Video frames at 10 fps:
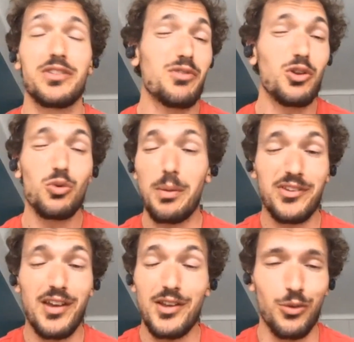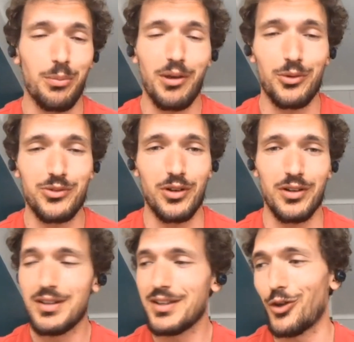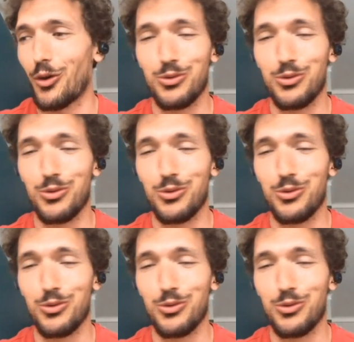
use, even a website about your